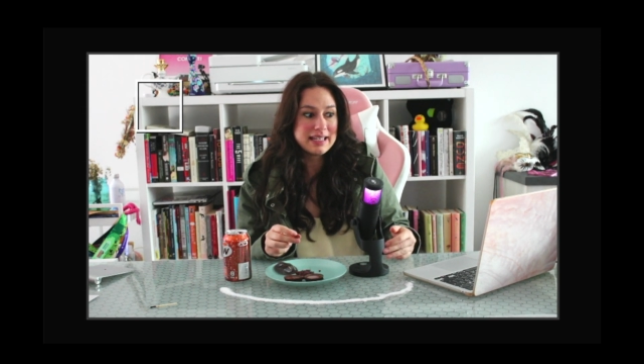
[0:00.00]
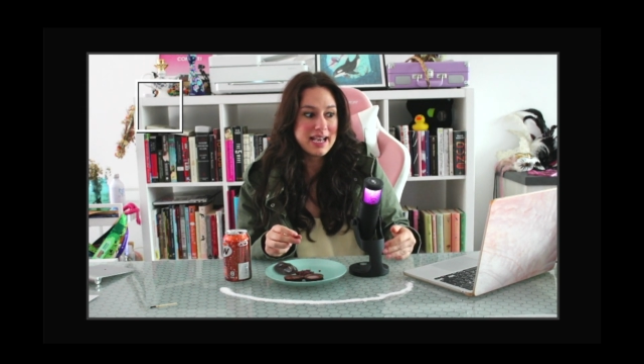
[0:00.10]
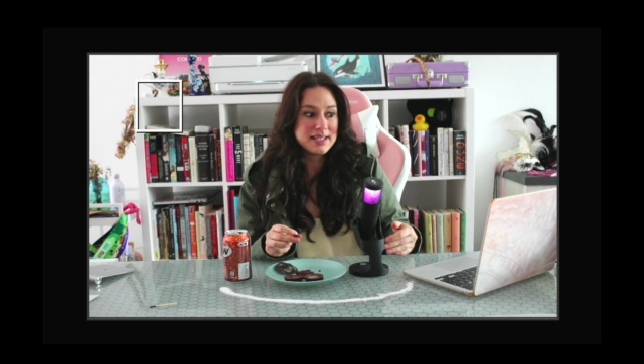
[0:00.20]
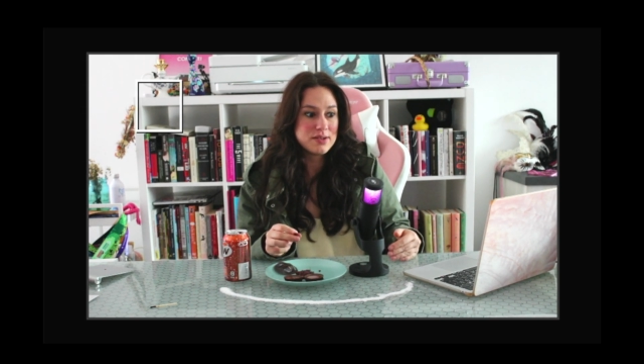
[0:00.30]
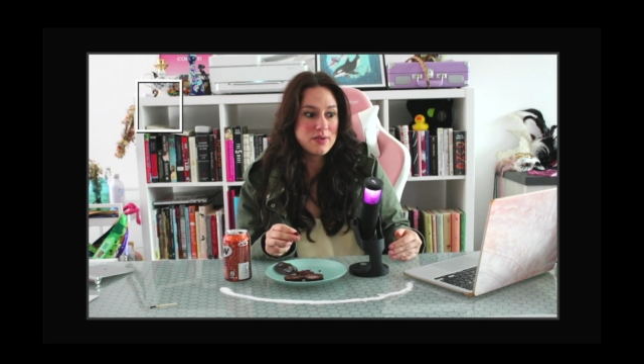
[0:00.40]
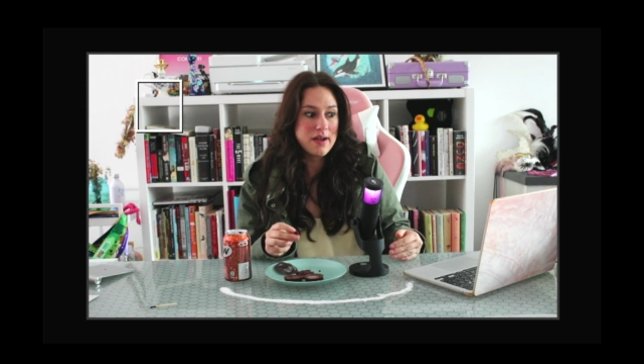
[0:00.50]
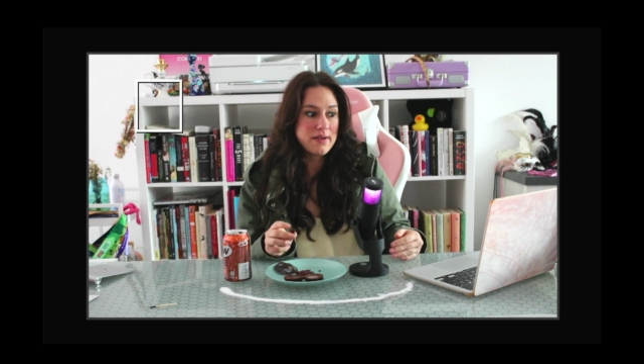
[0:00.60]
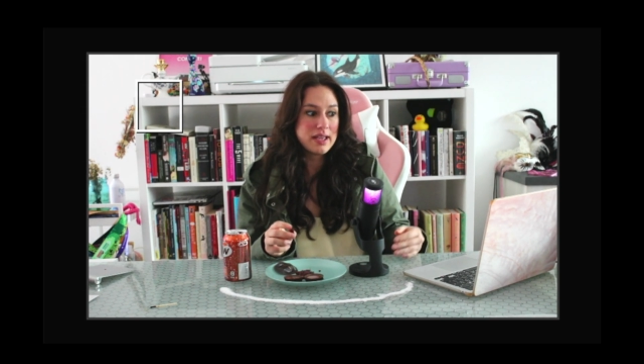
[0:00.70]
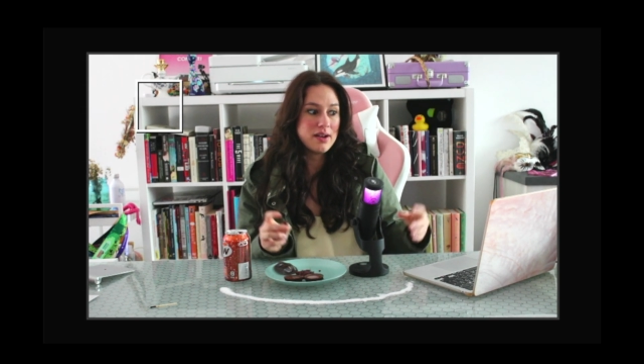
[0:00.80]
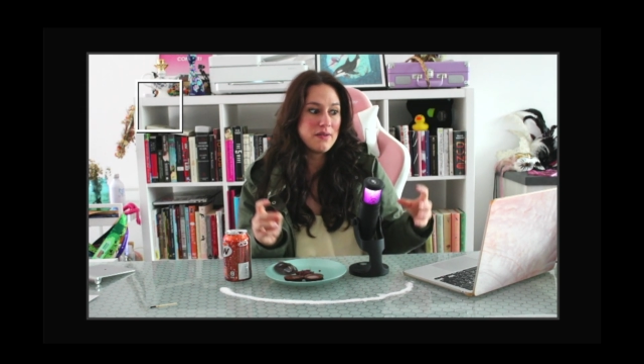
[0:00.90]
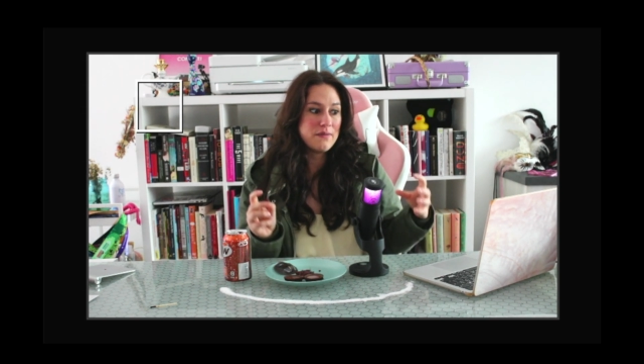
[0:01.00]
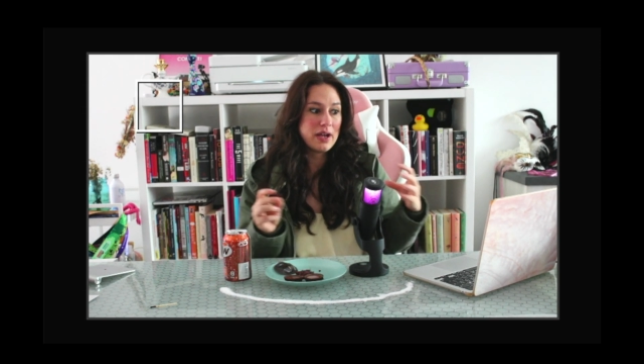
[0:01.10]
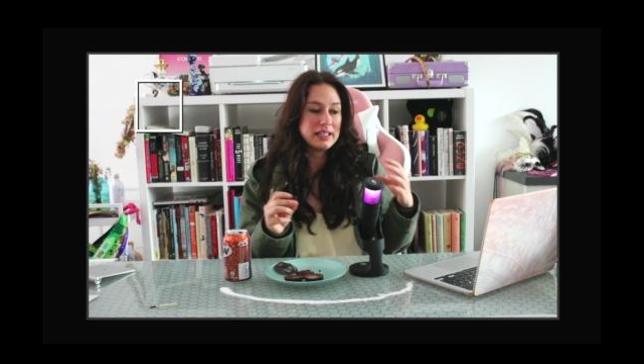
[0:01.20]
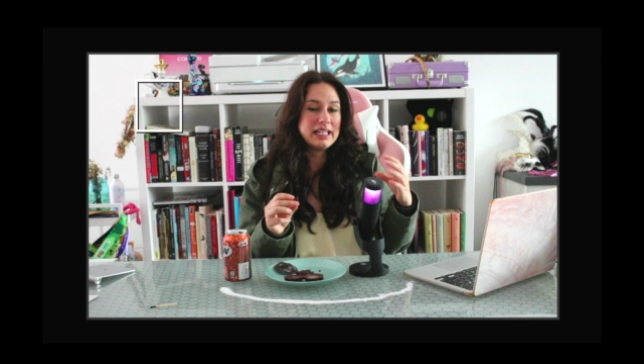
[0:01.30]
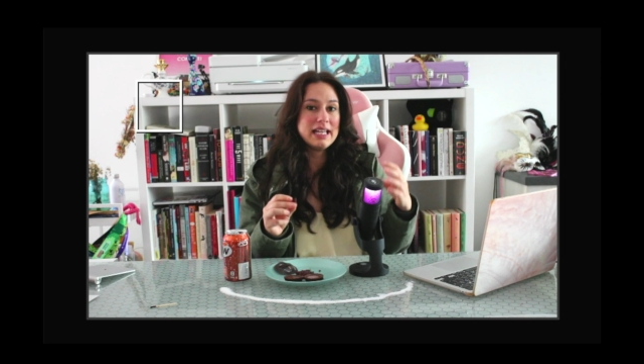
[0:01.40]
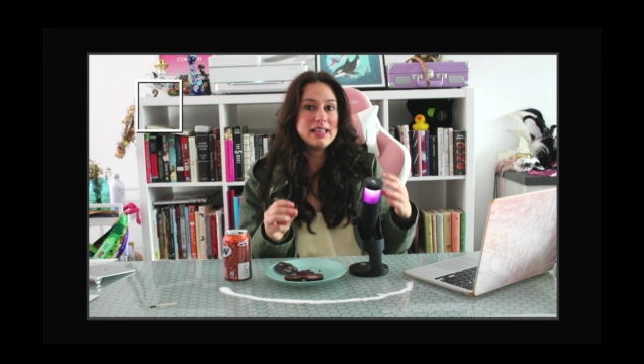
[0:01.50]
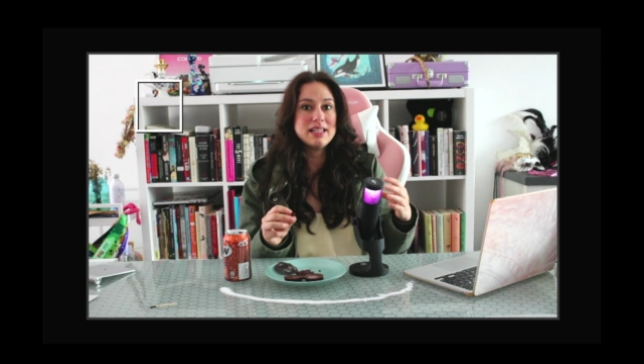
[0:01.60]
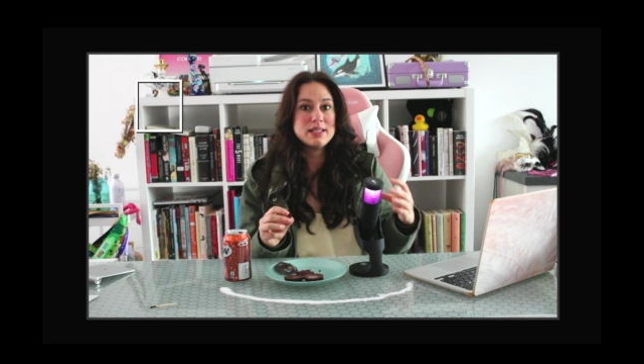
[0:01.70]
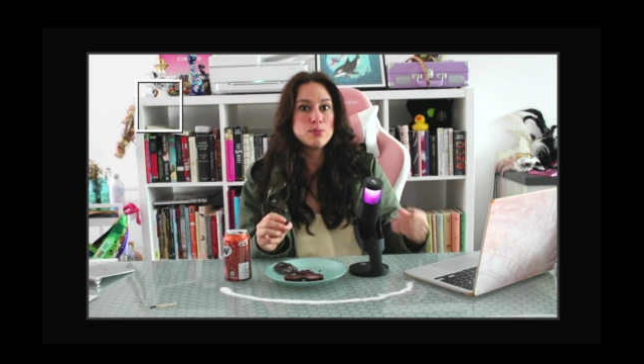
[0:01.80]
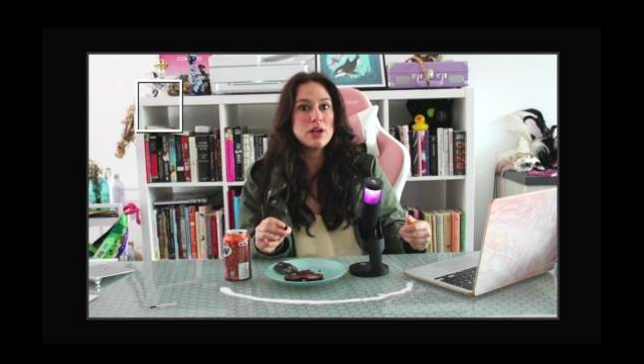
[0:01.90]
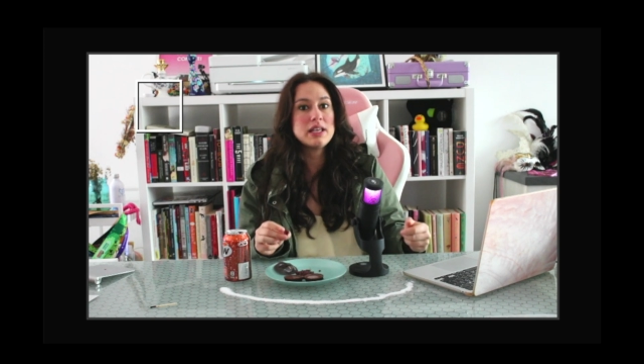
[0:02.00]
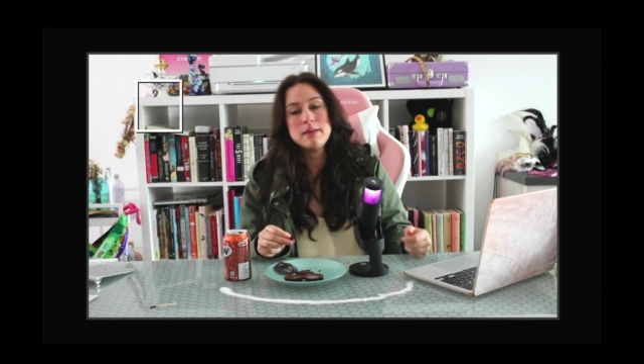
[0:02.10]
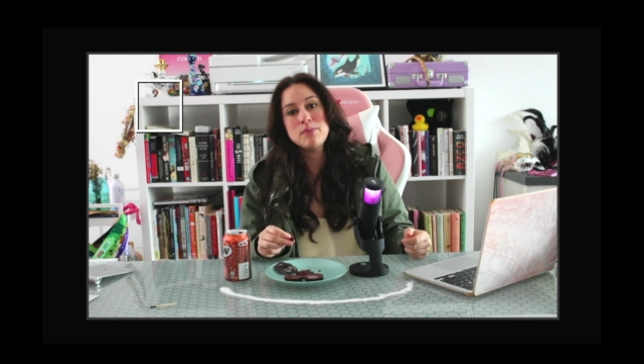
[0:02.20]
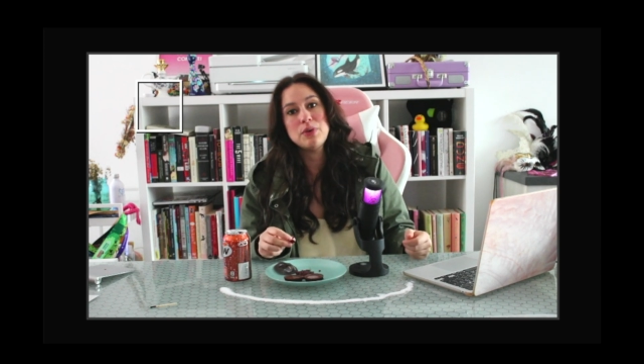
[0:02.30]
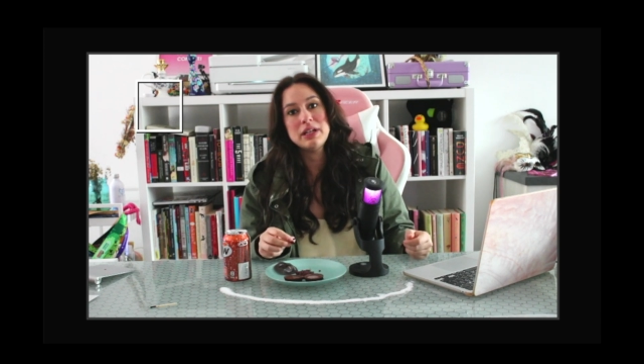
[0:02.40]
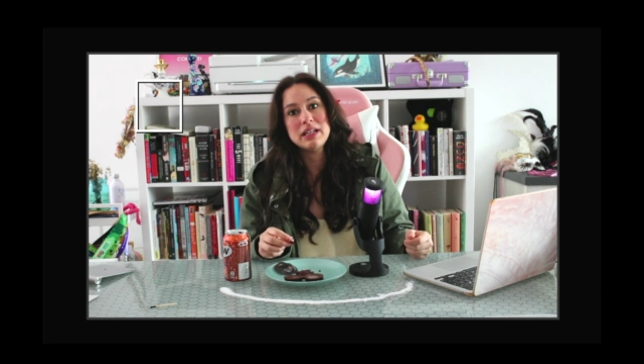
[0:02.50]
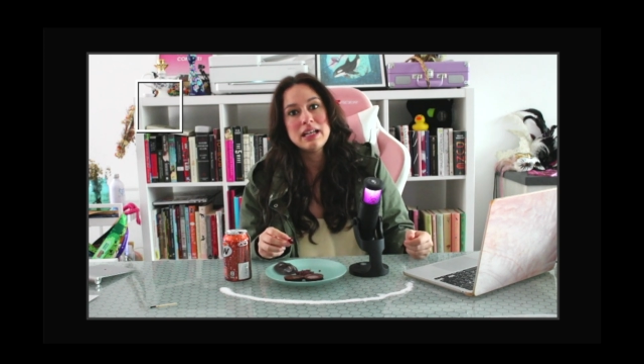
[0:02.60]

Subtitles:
Cass and Raphael finally hit this breaking point.